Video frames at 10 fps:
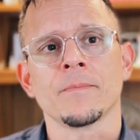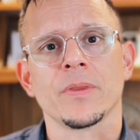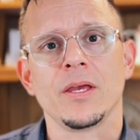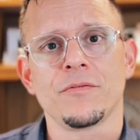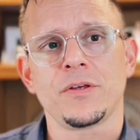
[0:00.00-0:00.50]

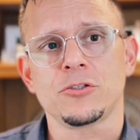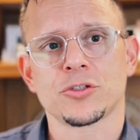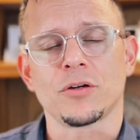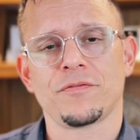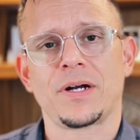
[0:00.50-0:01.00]
If you
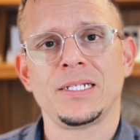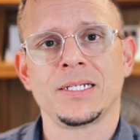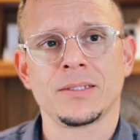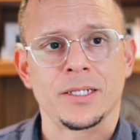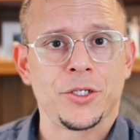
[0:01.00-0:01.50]
start
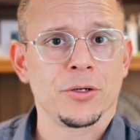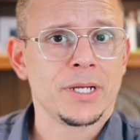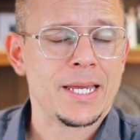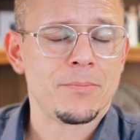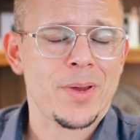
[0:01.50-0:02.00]
finding that in your
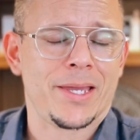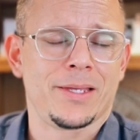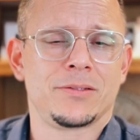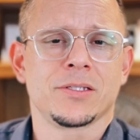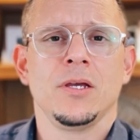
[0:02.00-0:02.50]

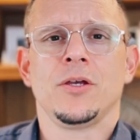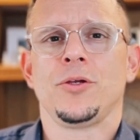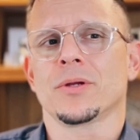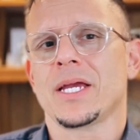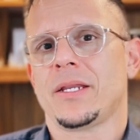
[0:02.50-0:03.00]
campaigns,
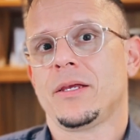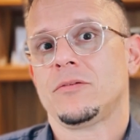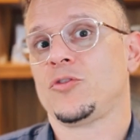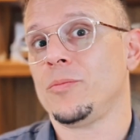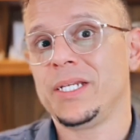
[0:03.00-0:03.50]
you're getting
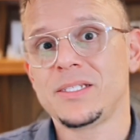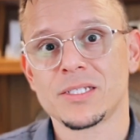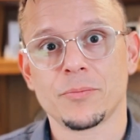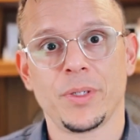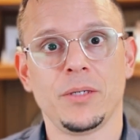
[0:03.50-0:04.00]
too many
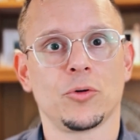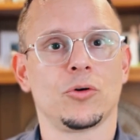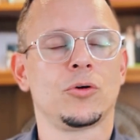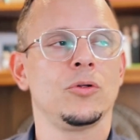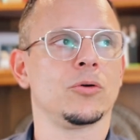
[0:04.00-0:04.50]
sick people
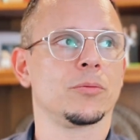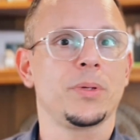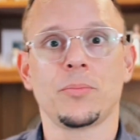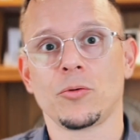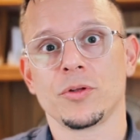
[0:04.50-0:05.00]
or
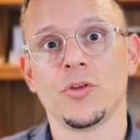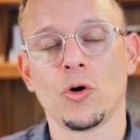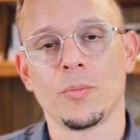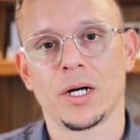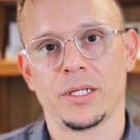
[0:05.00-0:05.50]
people with no
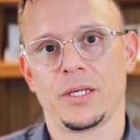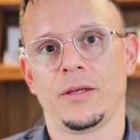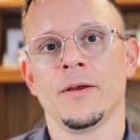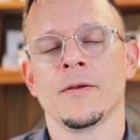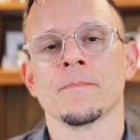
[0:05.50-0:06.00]

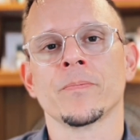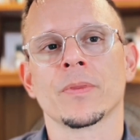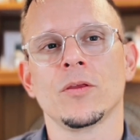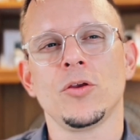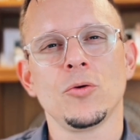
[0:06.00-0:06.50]
money,
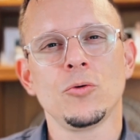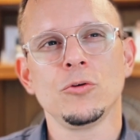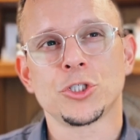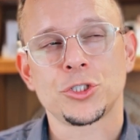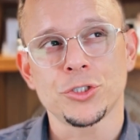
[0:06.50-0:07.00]
you
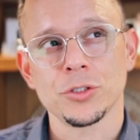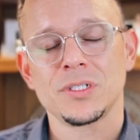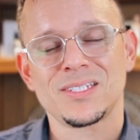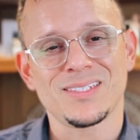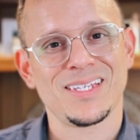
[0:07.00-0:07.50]
should
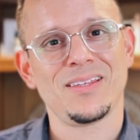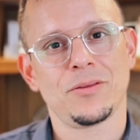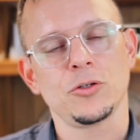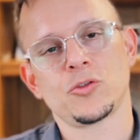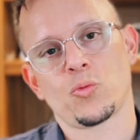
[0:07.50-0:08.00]
see
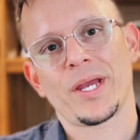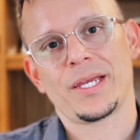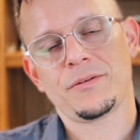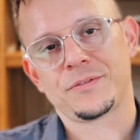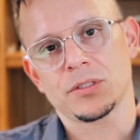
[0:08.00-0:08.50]
those
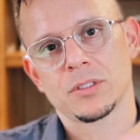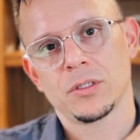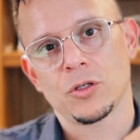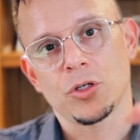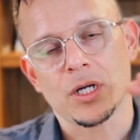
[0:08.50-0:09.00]
waves
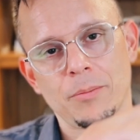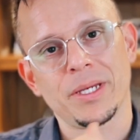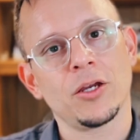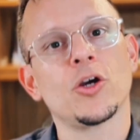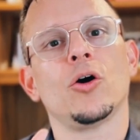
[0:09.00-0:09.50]
come
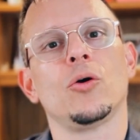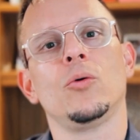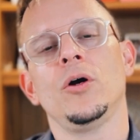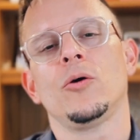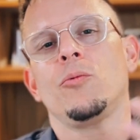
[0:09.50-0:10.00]
and
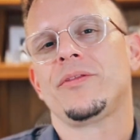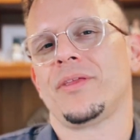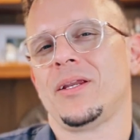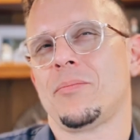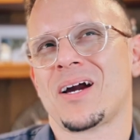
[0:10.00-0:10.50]
go
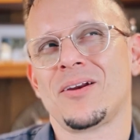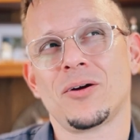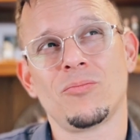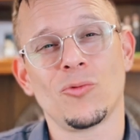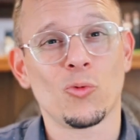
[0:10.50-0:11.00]
within about
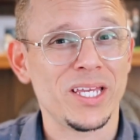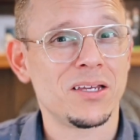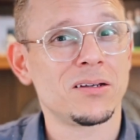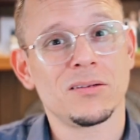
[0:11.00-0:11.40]
a week.